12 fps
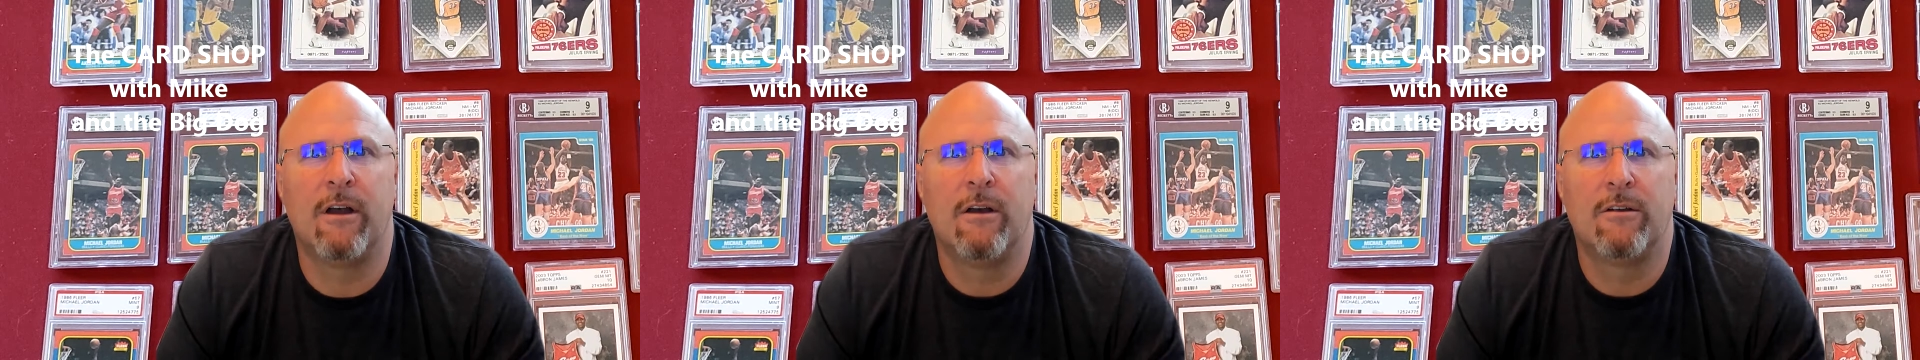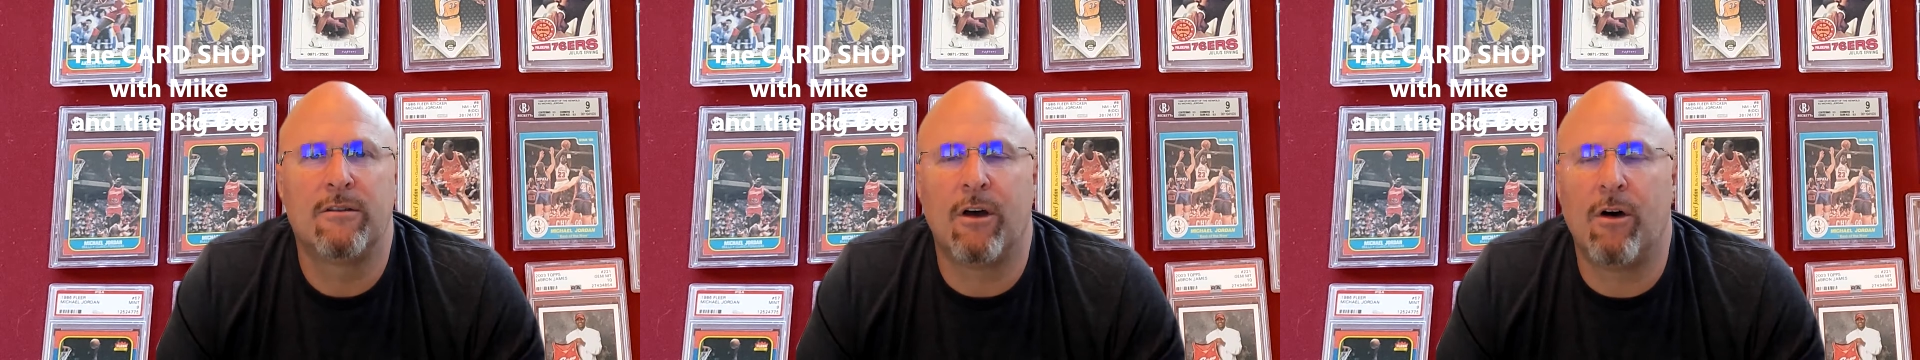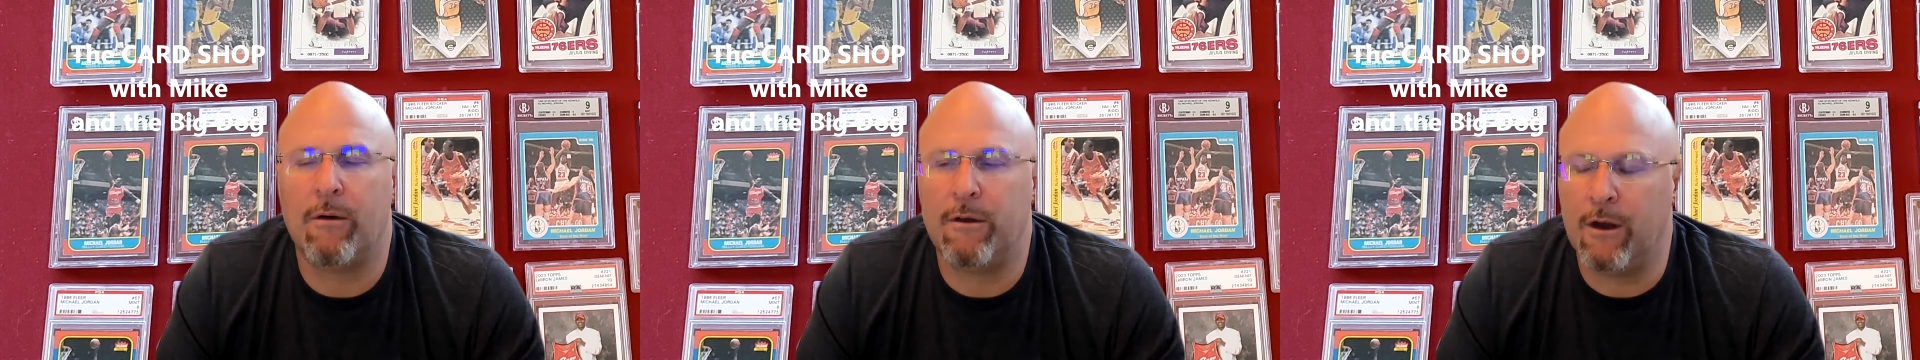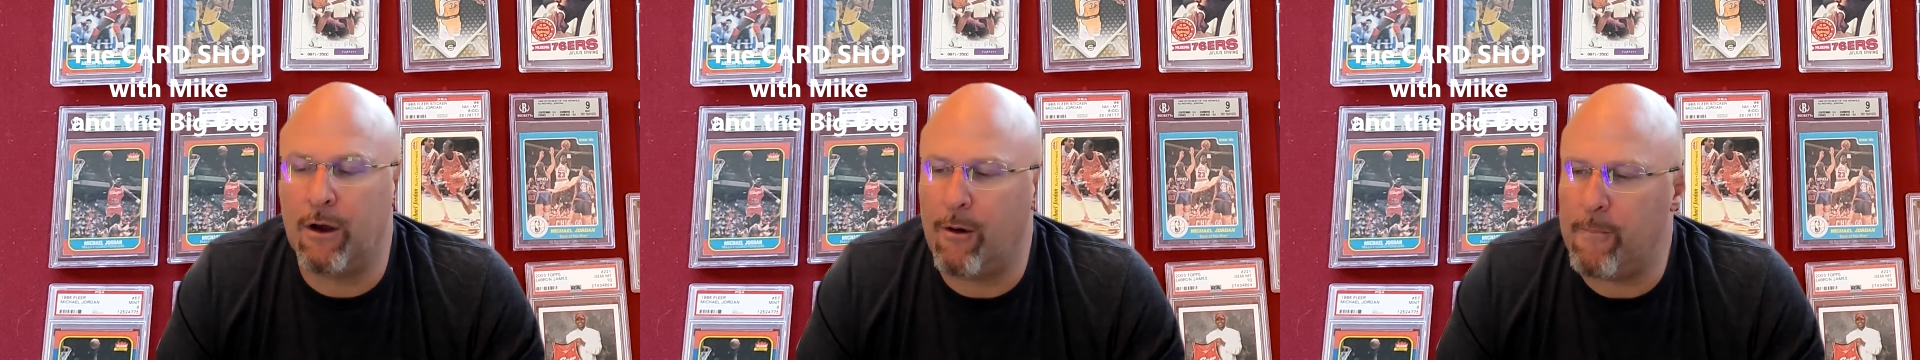So,
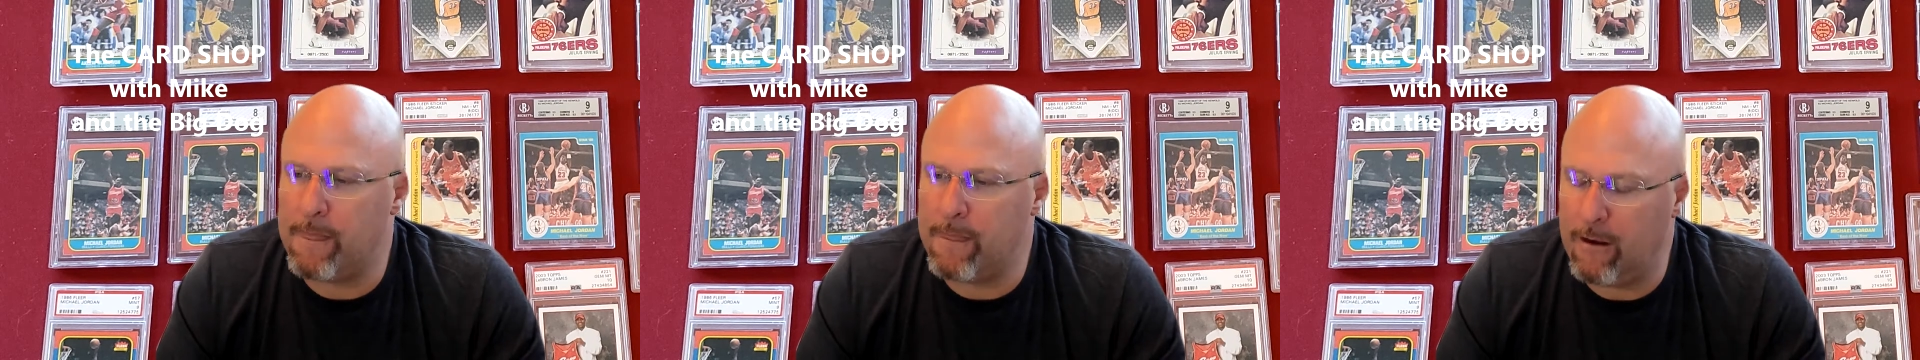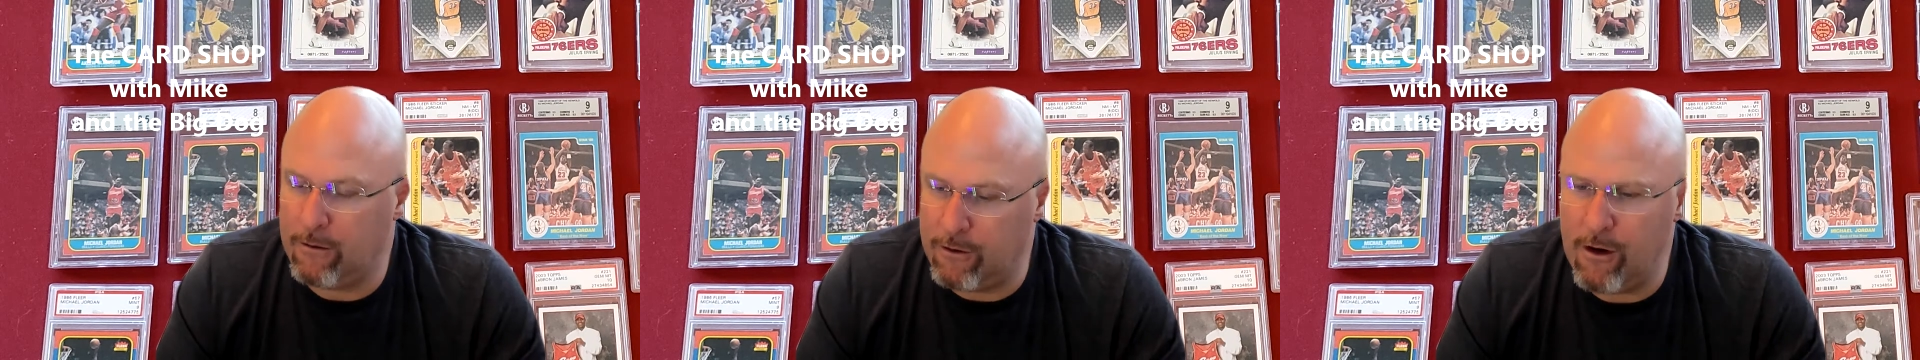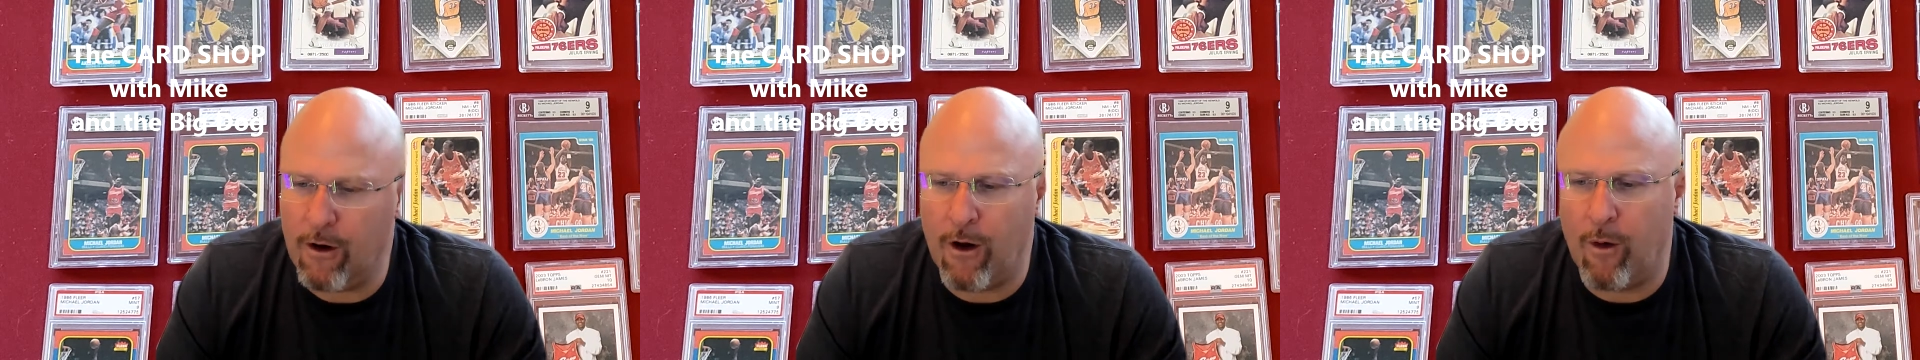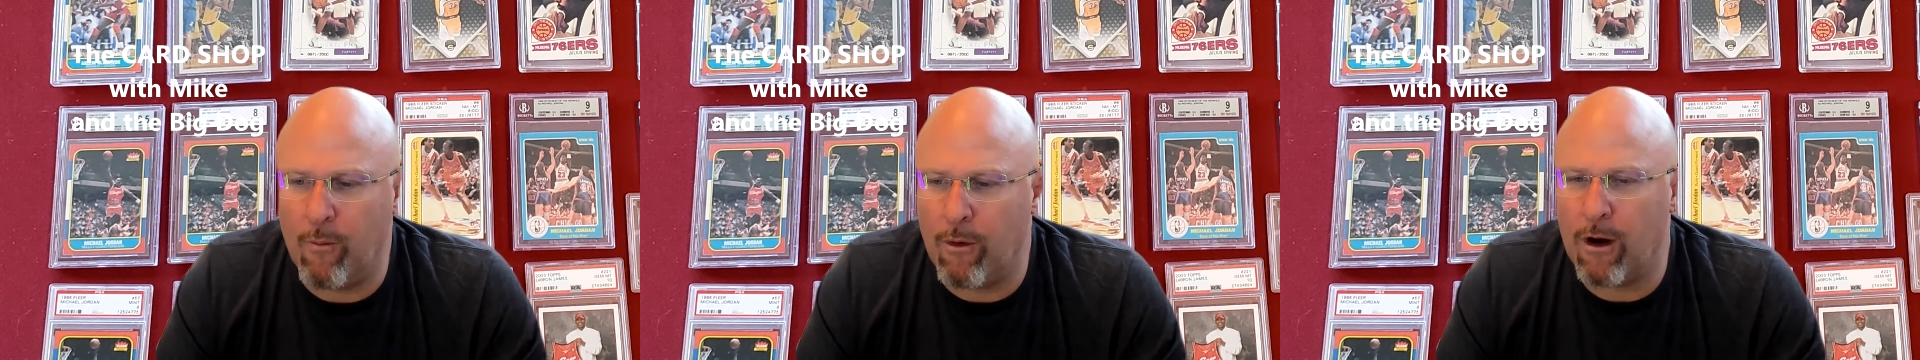do your
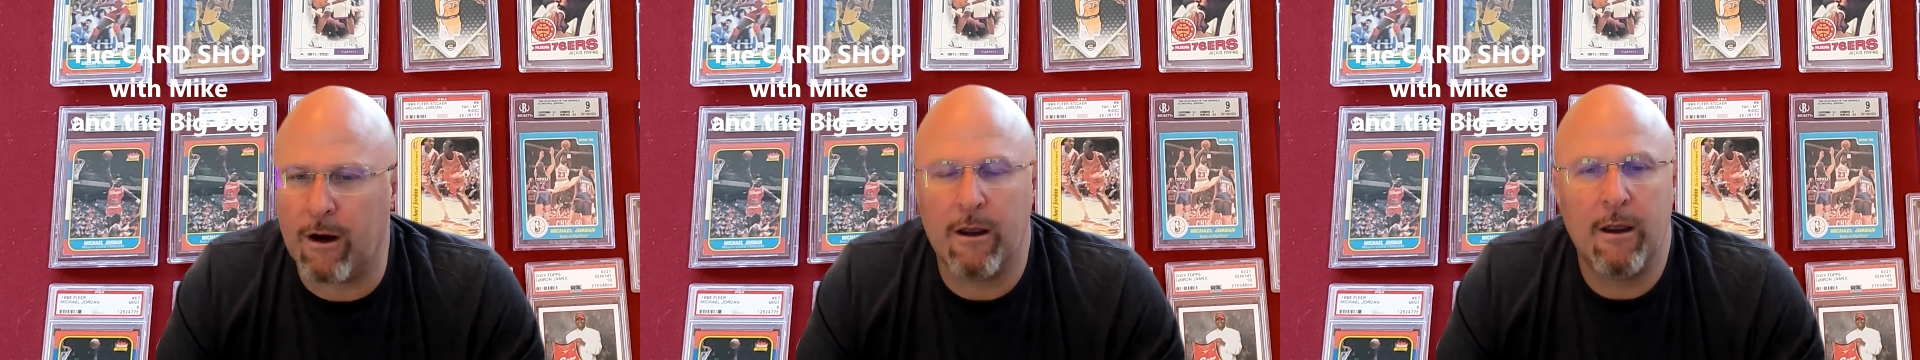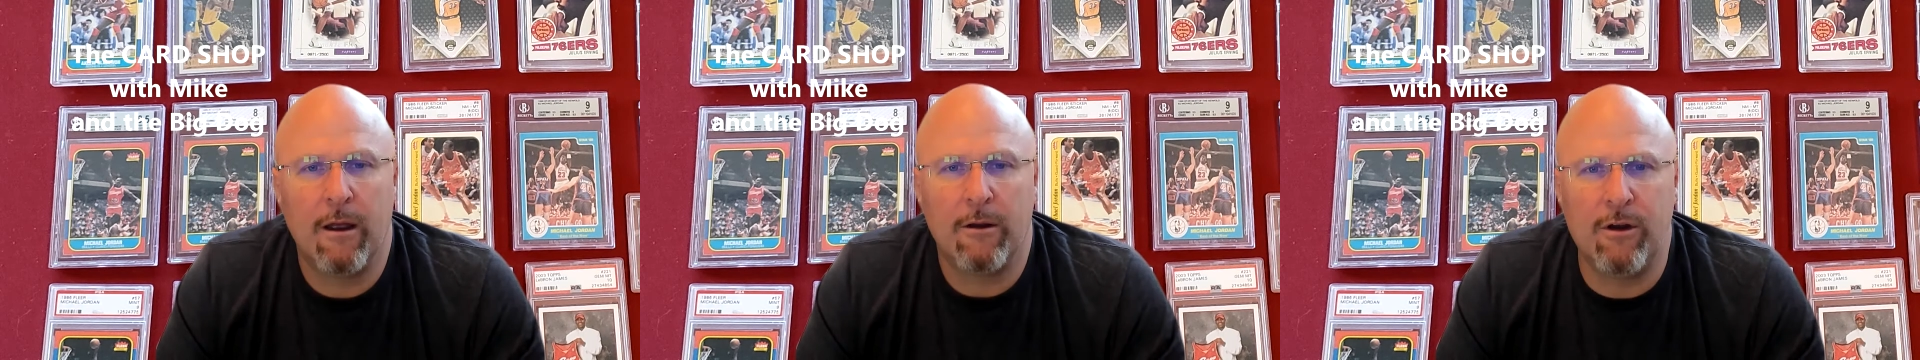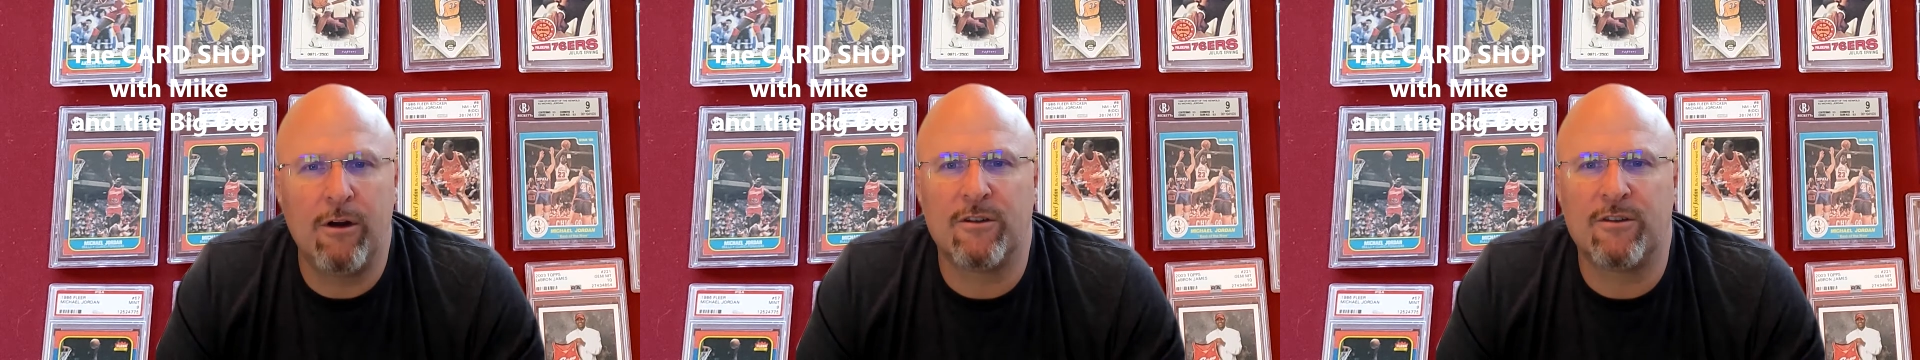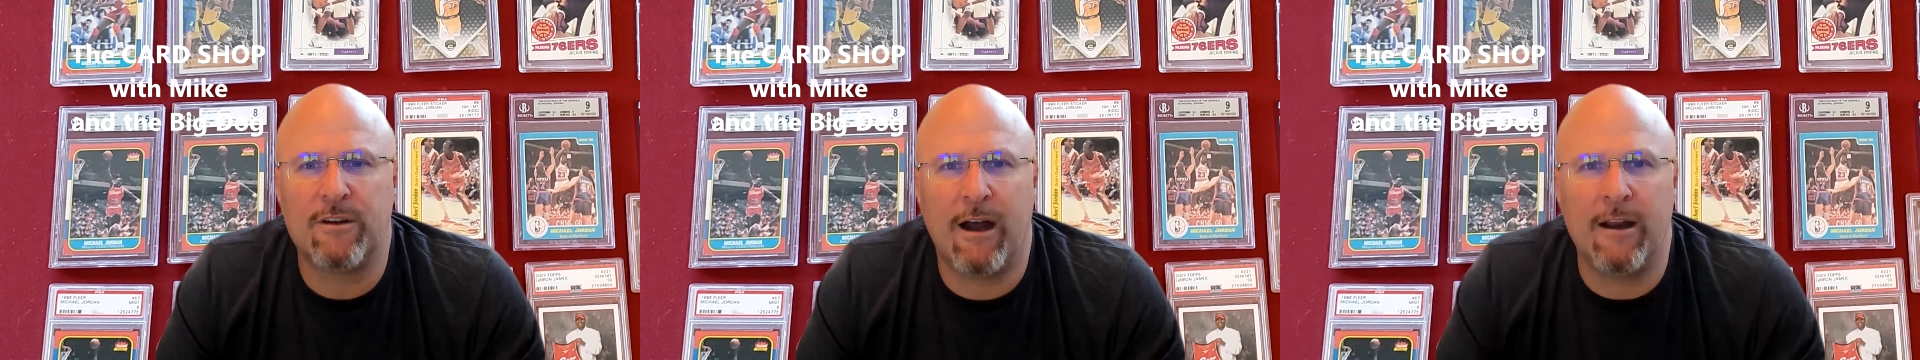homework, do your
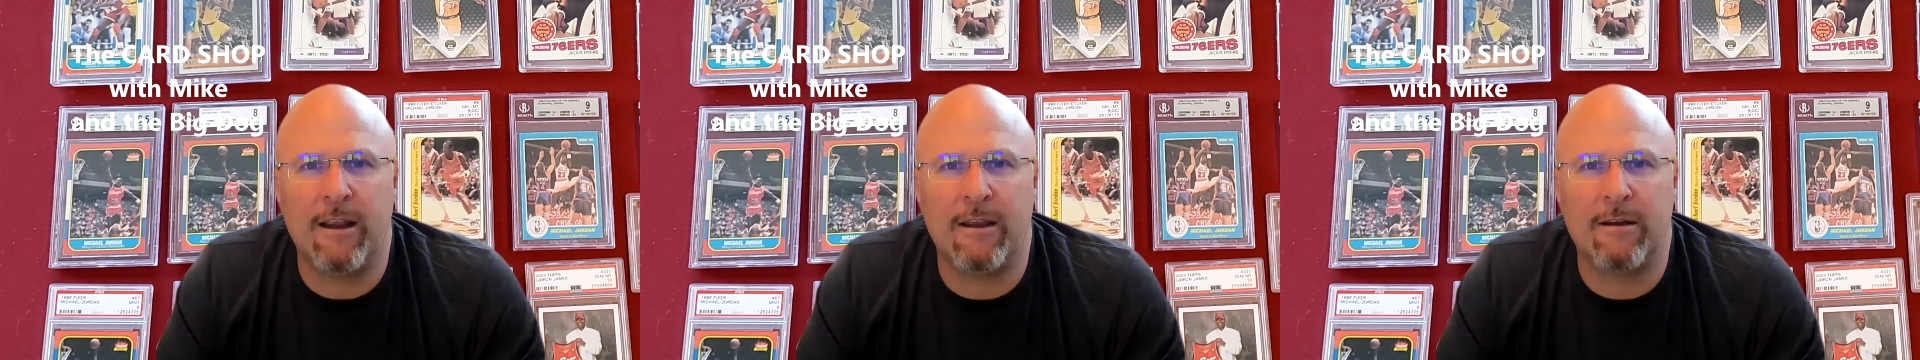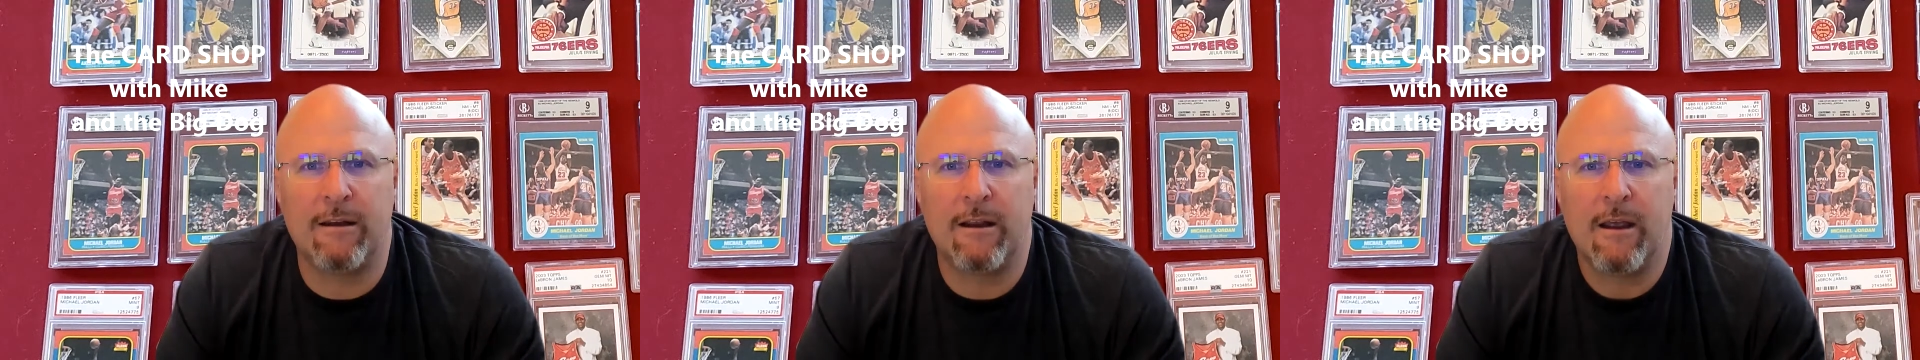studying,